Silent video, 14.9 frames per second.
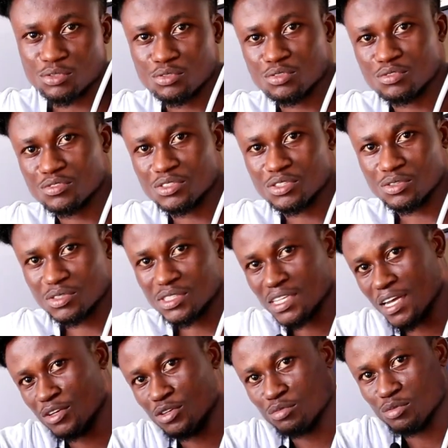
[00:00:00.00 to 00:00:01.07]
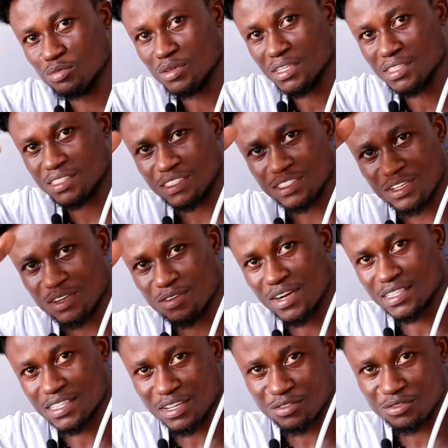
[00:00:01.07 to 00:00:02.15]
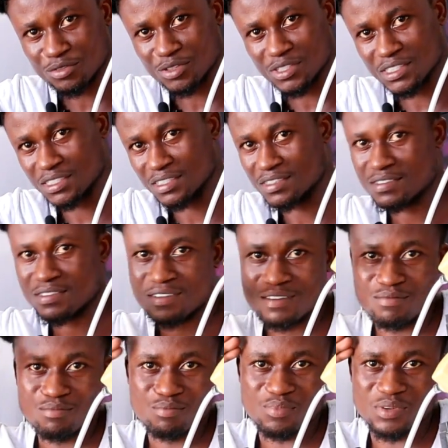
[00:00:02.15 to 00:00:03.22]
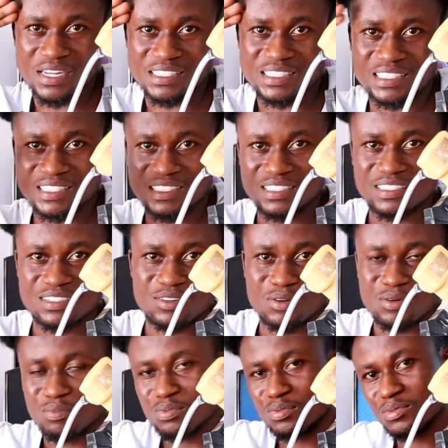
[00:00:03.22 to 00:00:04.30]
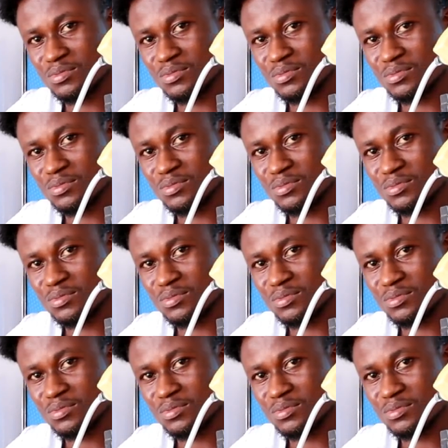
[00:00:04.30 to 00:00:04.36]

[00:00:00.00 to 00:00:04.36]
YouTube videos, and you'll be blessed. All right, thanks for watching. Bless up.